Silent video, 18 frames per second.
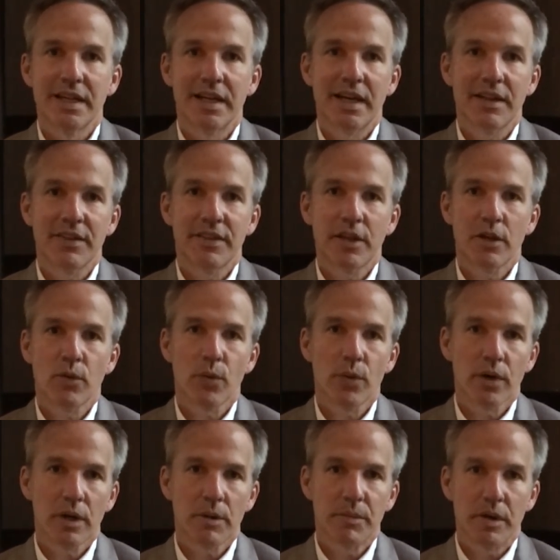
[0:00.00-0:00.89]
I think
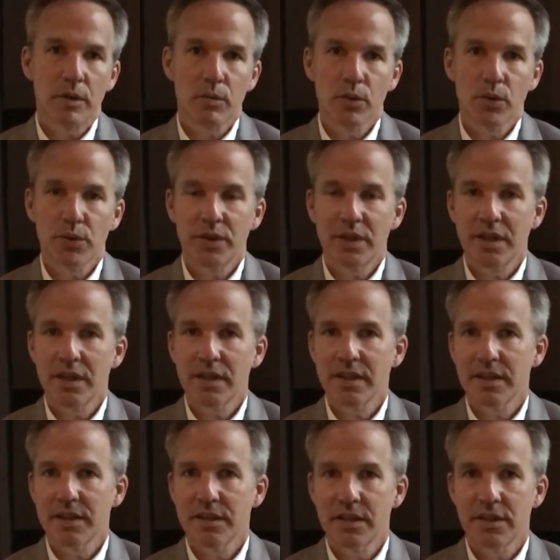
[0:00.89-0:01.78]
we're going to be
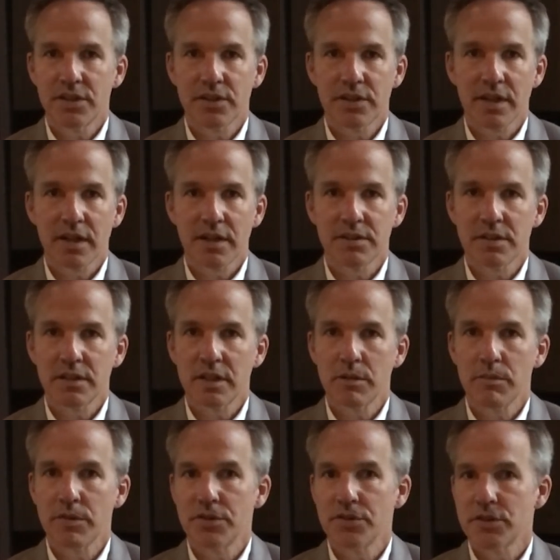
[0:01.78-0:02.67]
routinely digitizing
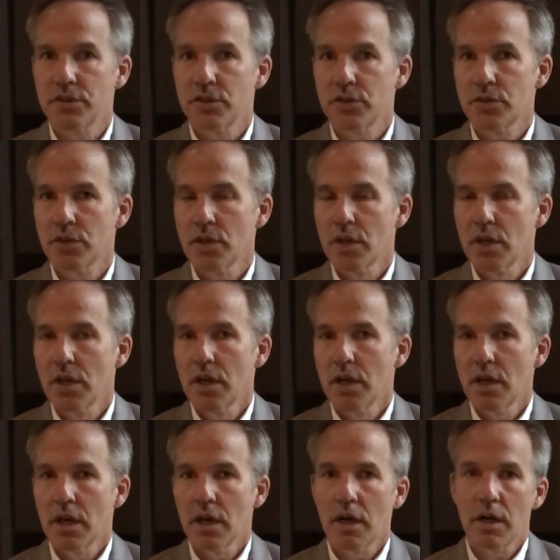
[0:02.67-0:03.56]
images
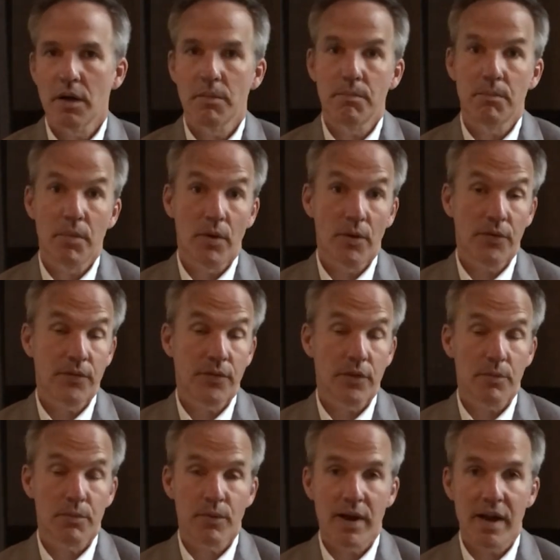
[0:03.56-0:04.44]
uh, both for
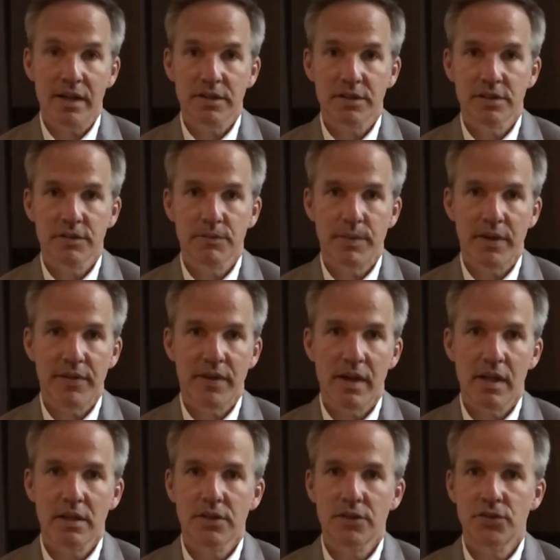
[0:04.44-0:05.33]
the practice of
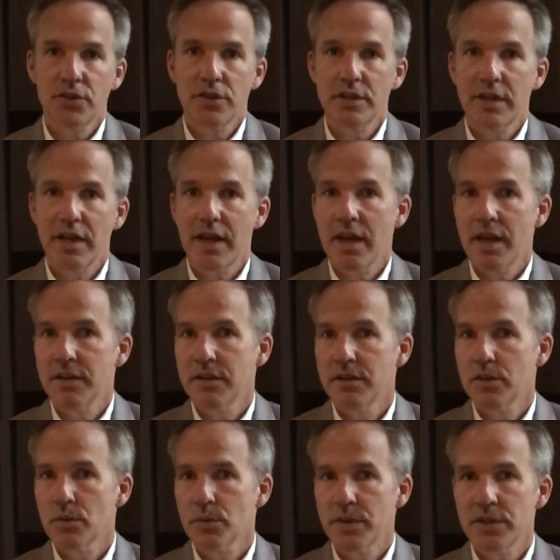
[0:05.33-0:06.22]
pathology and
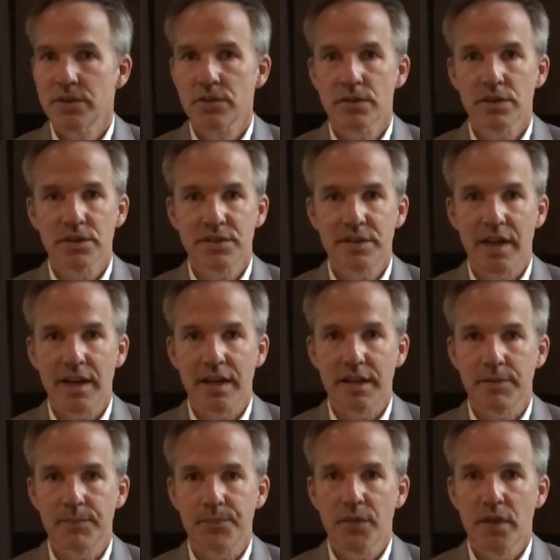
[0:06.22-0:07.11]
in the research setting.